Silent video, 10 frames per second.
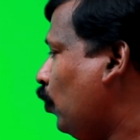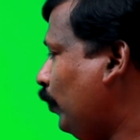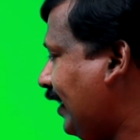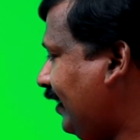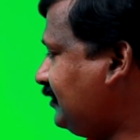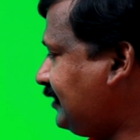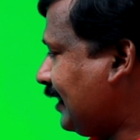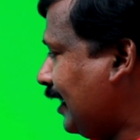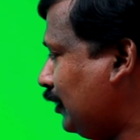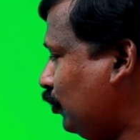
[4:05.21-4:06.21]
we can
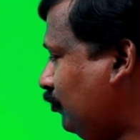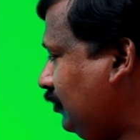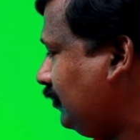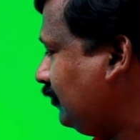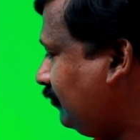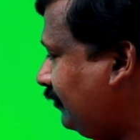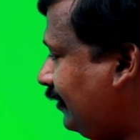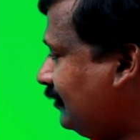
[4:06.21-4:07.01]
easily conclude that